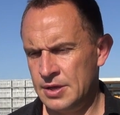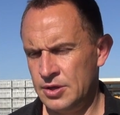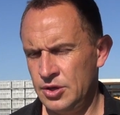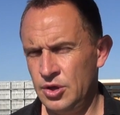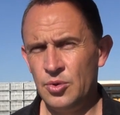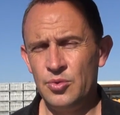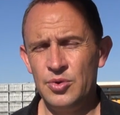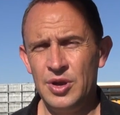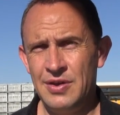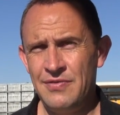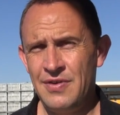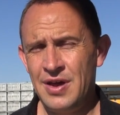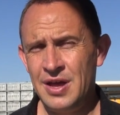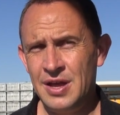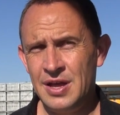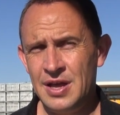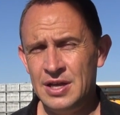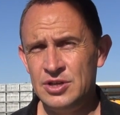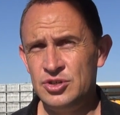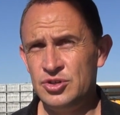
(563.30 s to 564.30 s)
You'll Never,
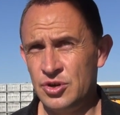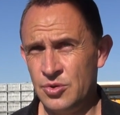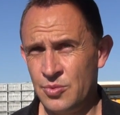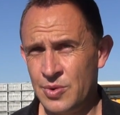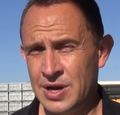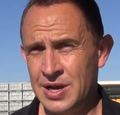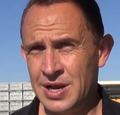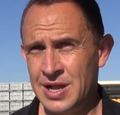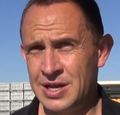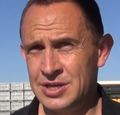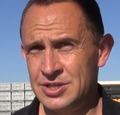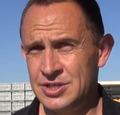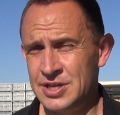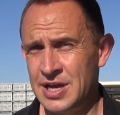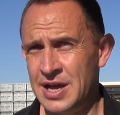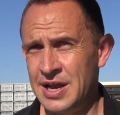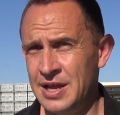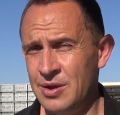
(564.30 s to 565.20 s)
he should have won last start.